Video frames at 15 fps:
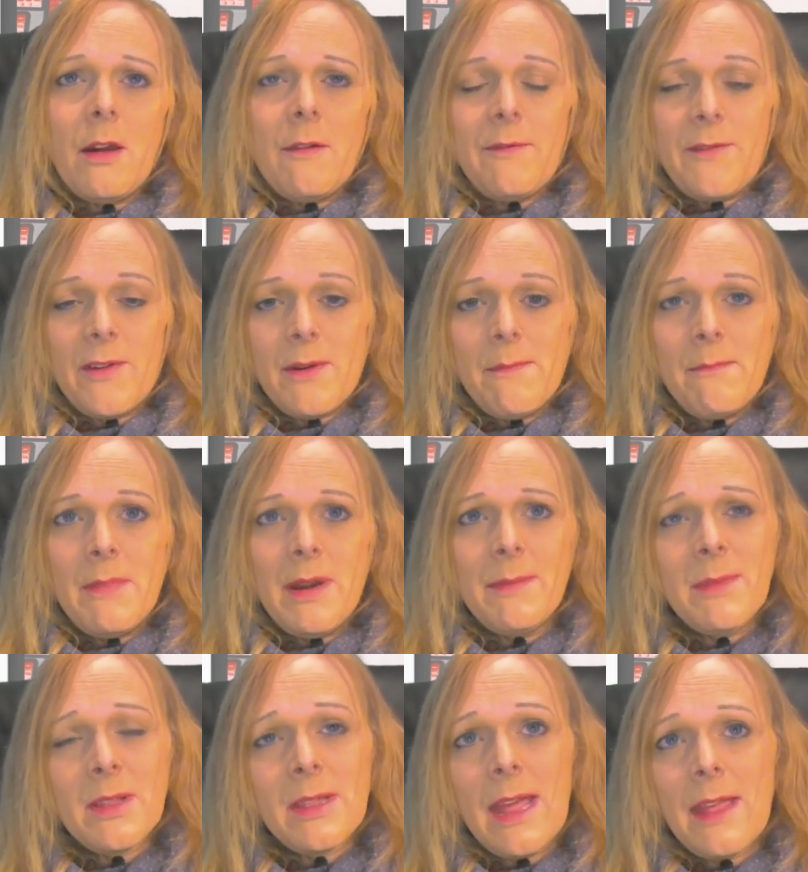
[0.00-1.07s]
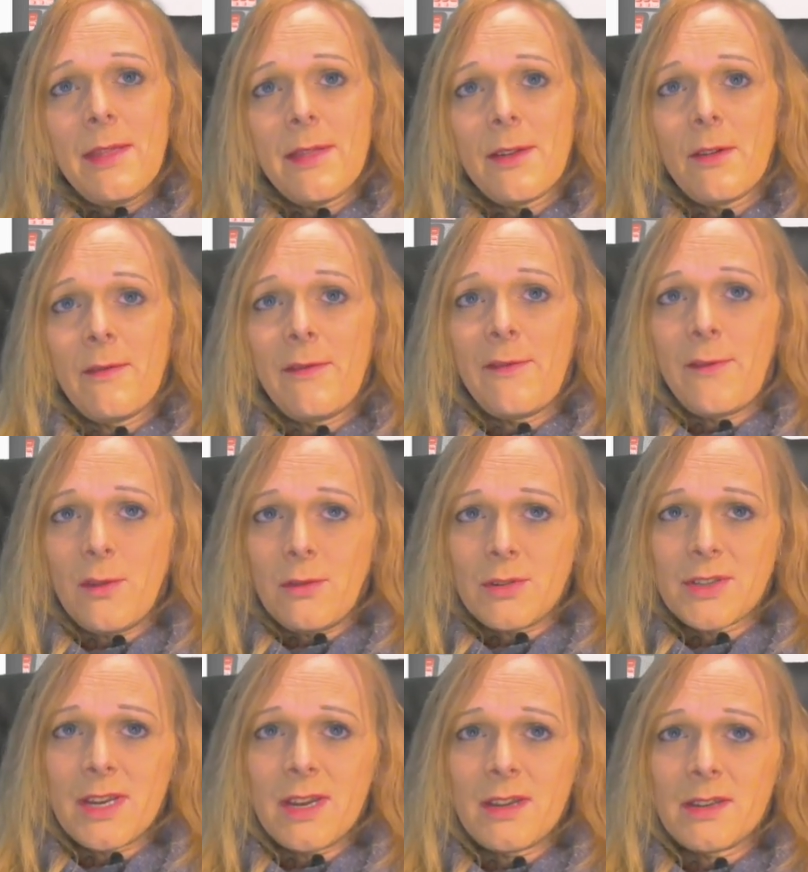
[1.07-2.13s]
For a minimum length of 4
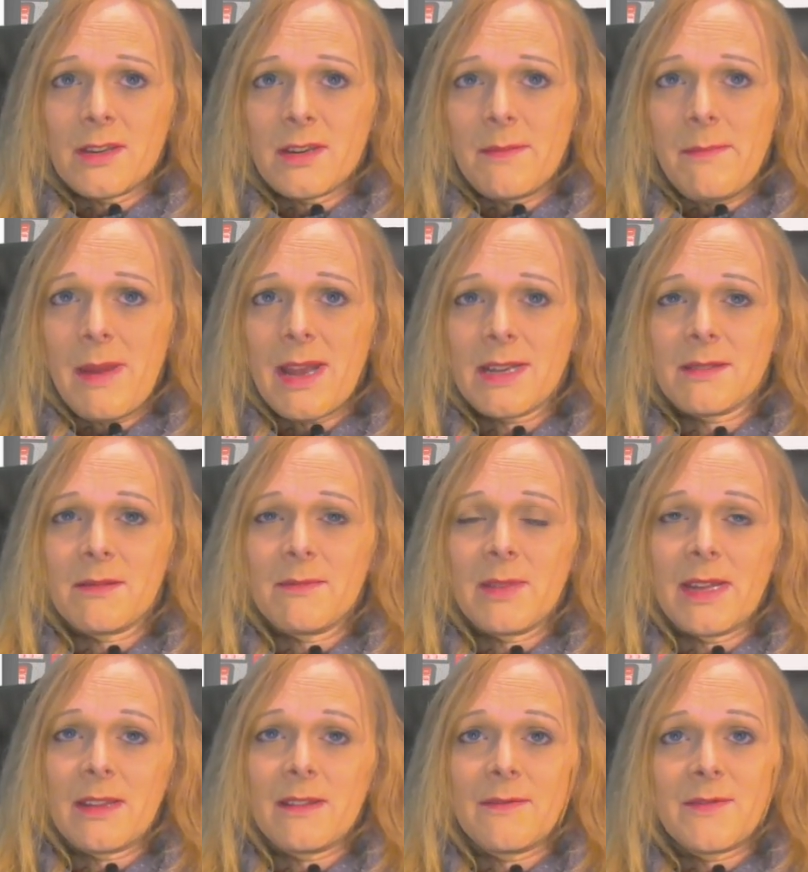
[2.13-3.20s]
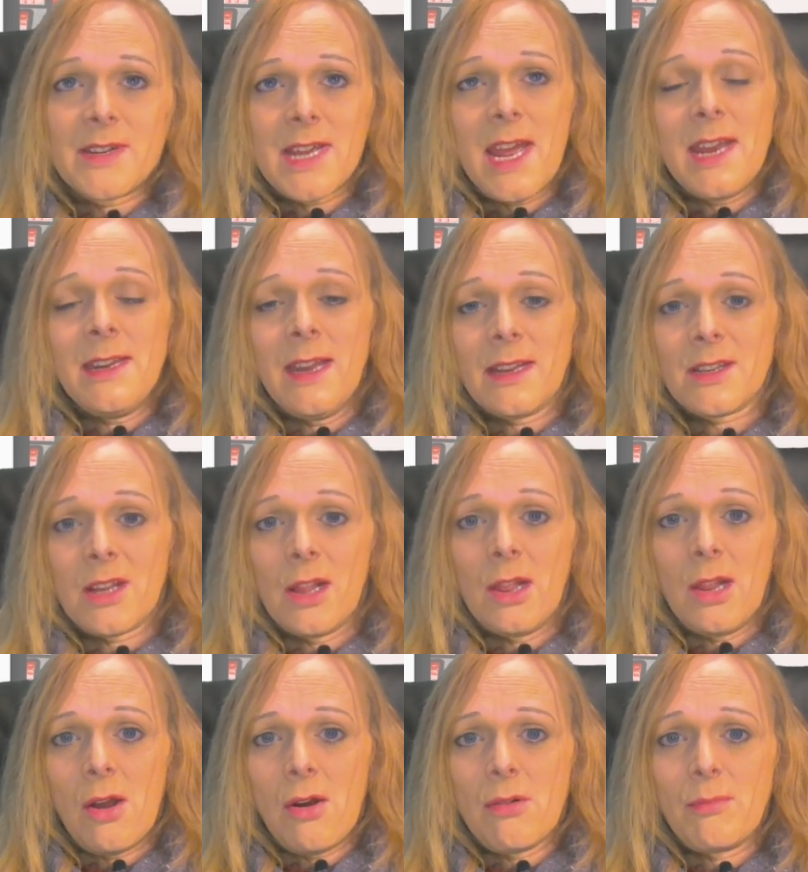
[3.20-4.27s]
seconds and a maximum length of 10, that's a
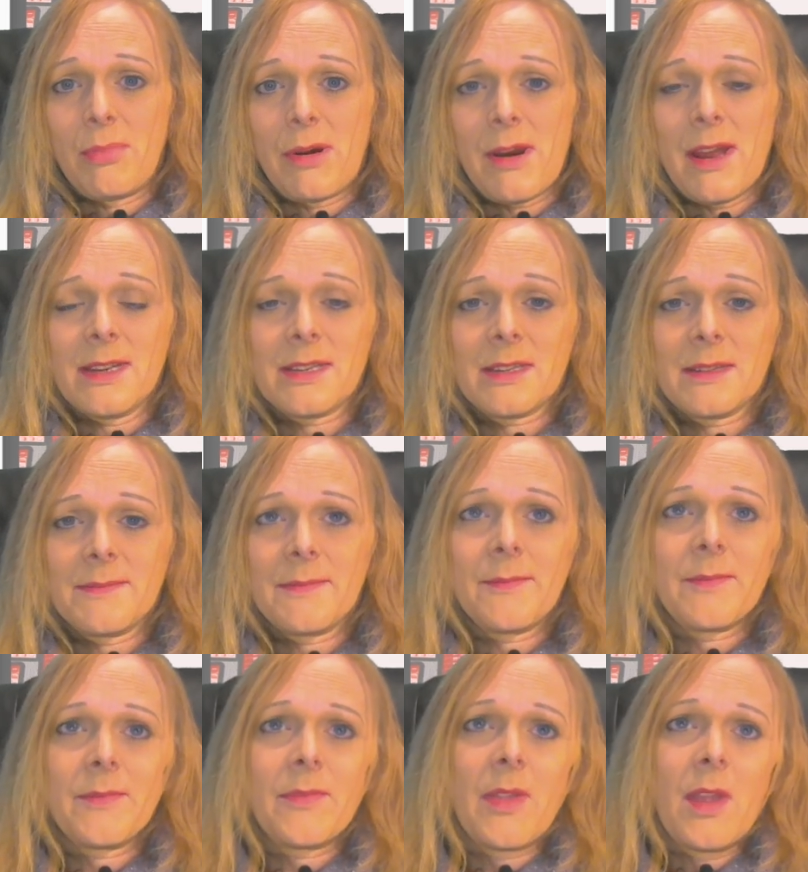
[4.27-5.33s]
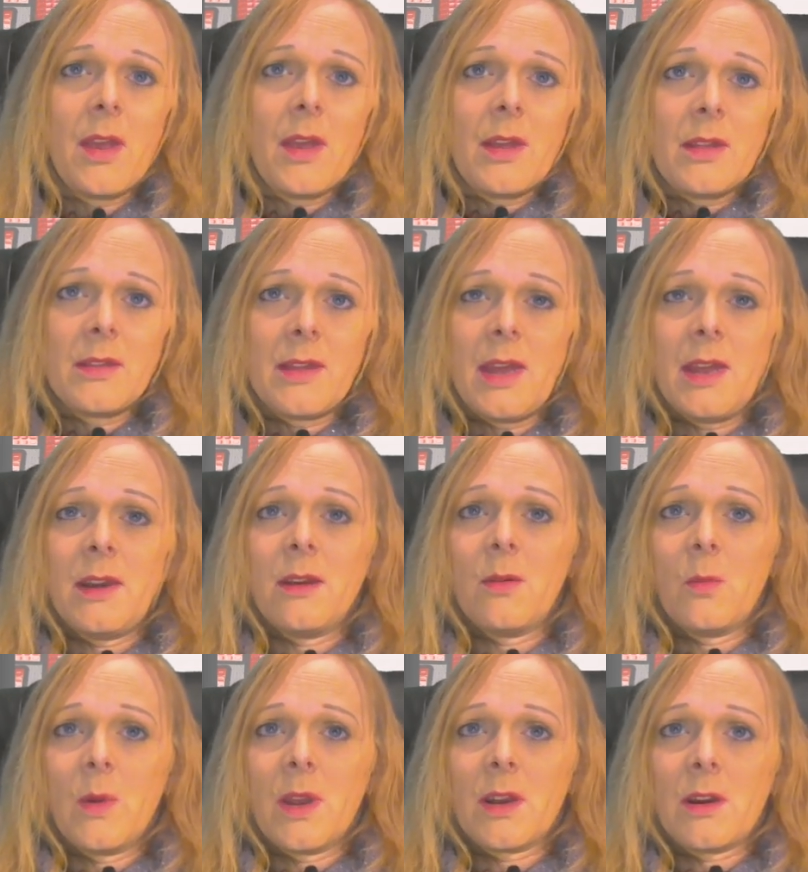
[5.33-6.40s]
long press, then
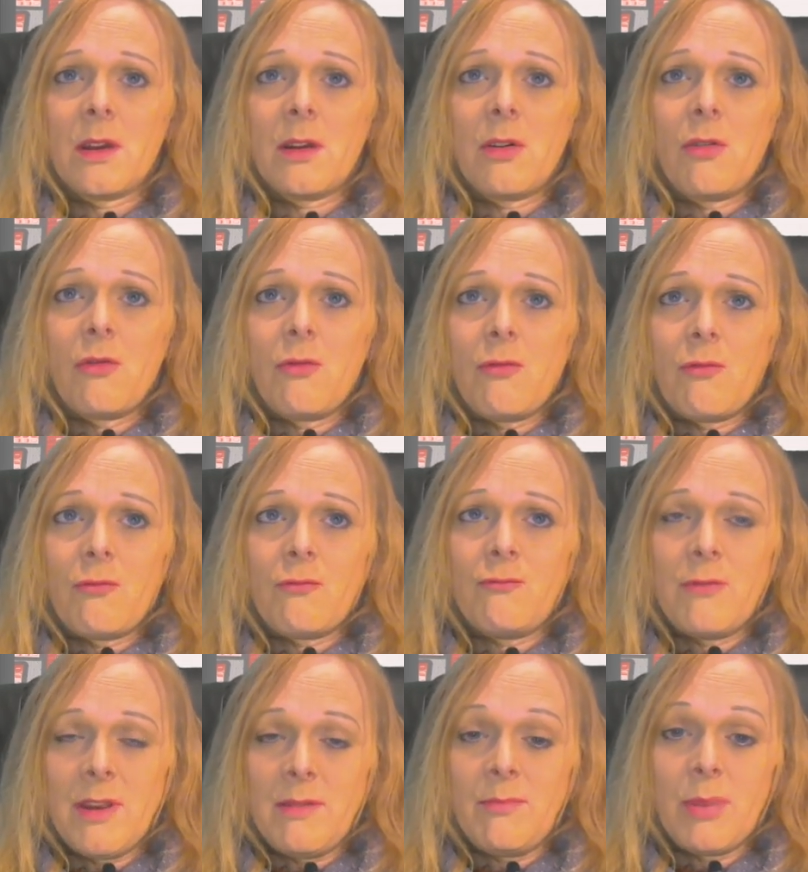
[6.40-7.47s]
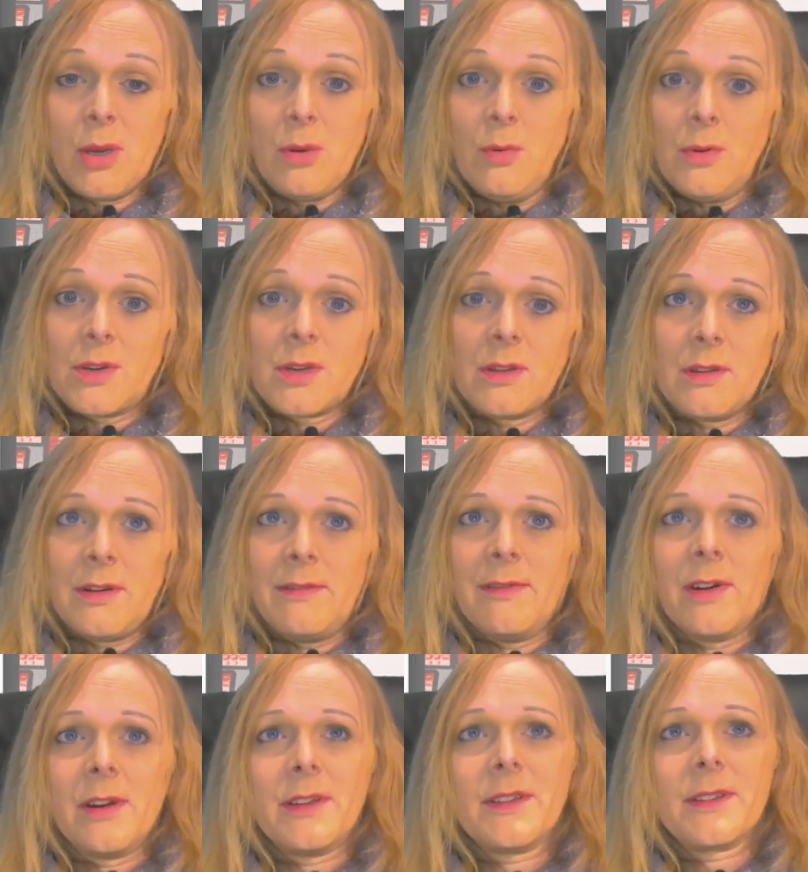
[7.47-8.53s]
we're going to reboot the
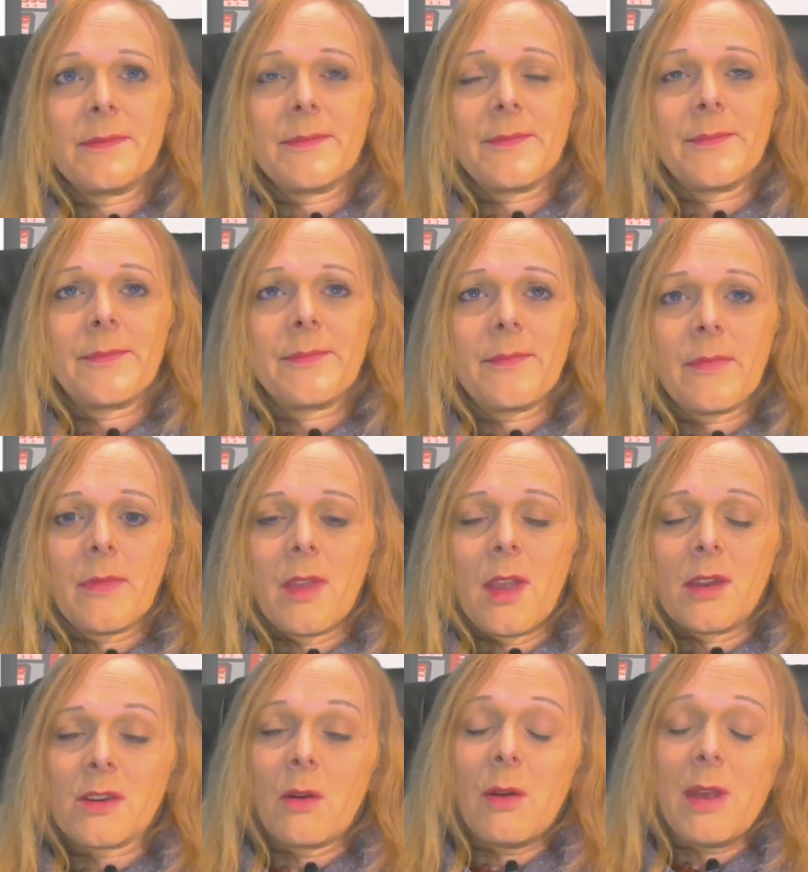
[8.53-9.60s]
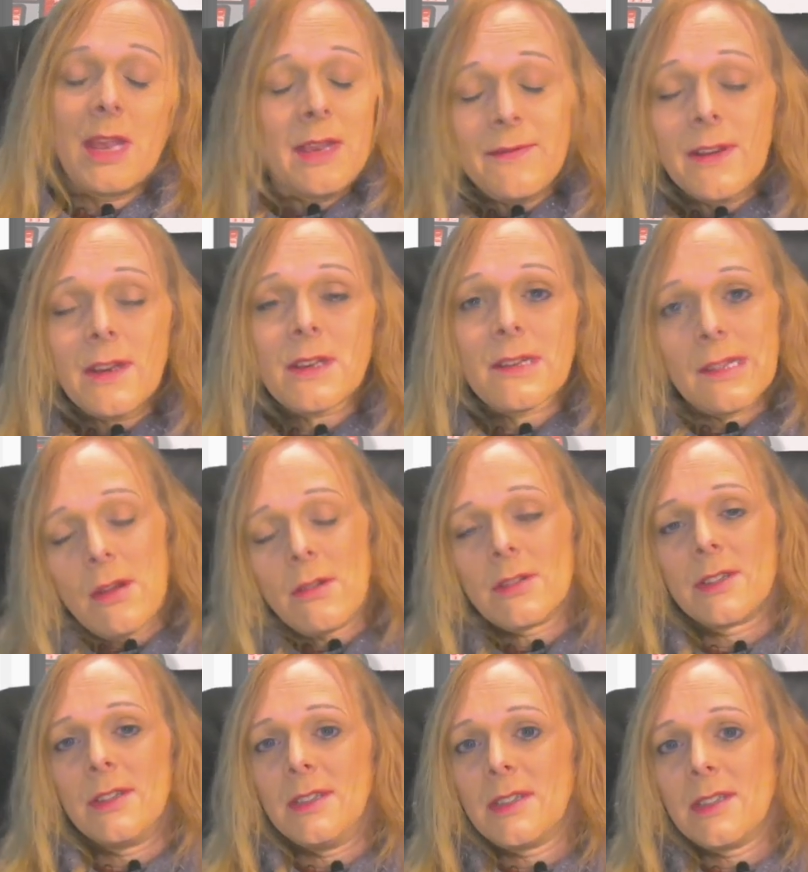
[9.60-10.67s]
device. So if it's
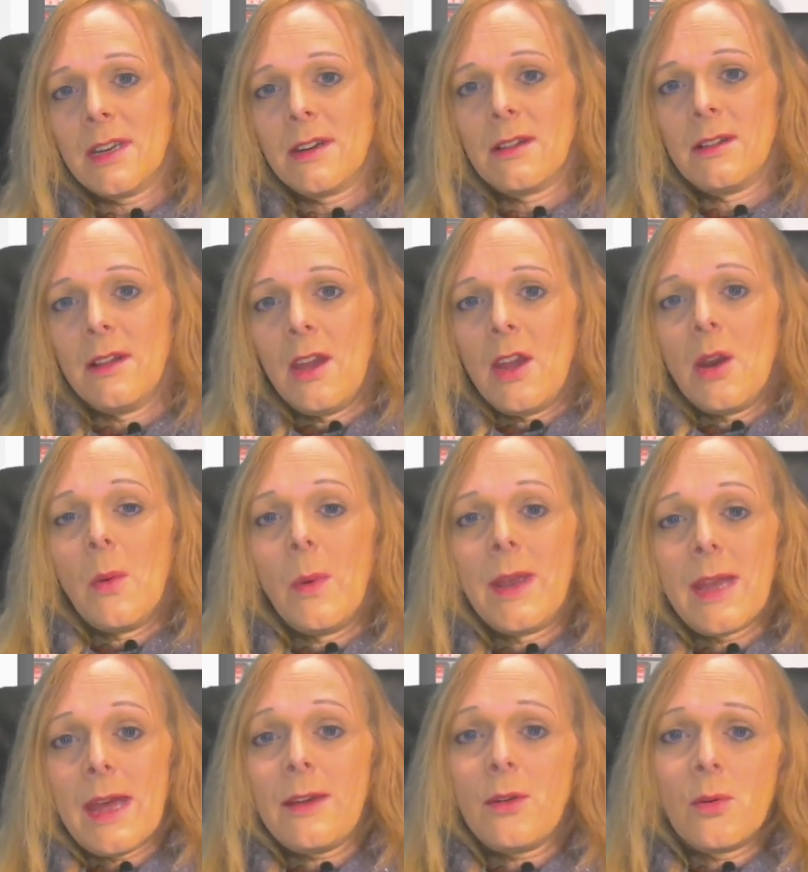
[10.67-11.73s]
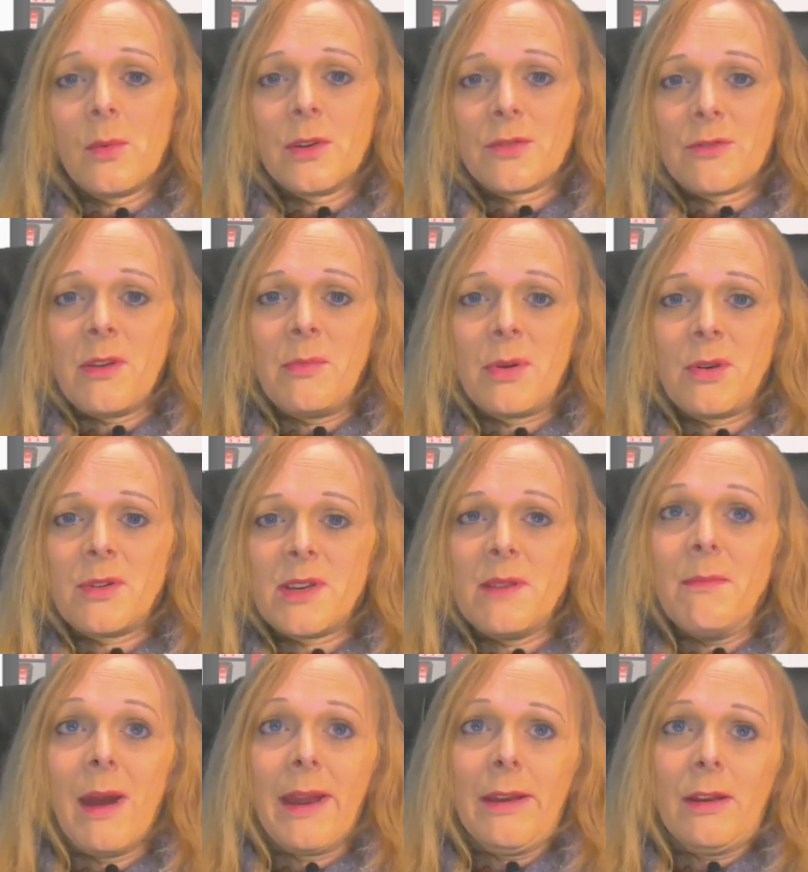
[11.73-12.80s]
lost its signal, we can always reboot it
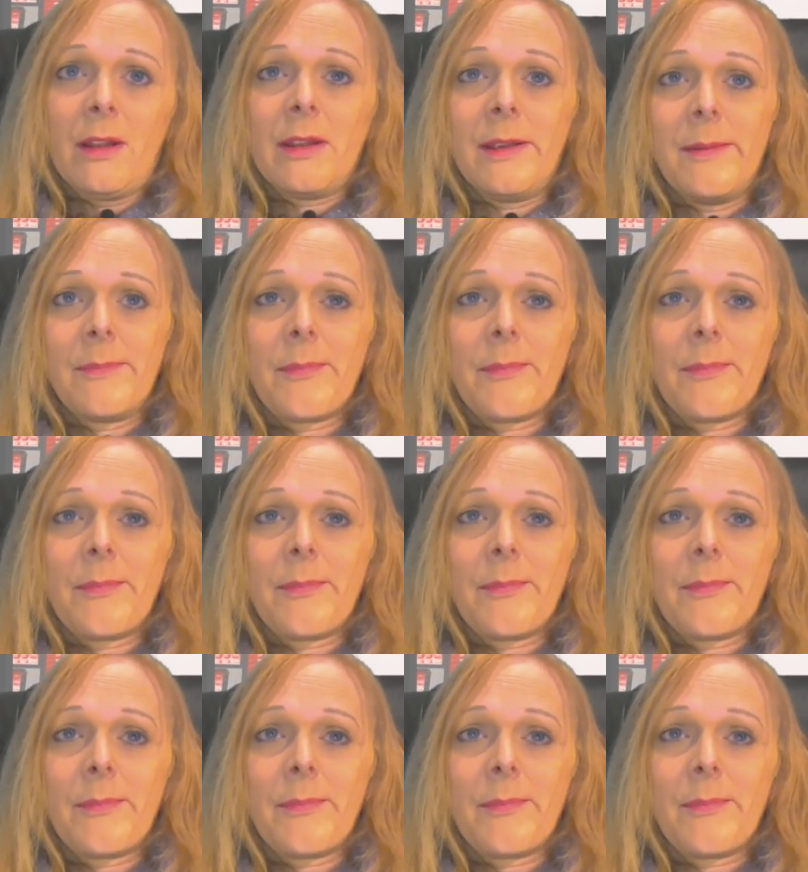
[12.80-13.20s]
manually.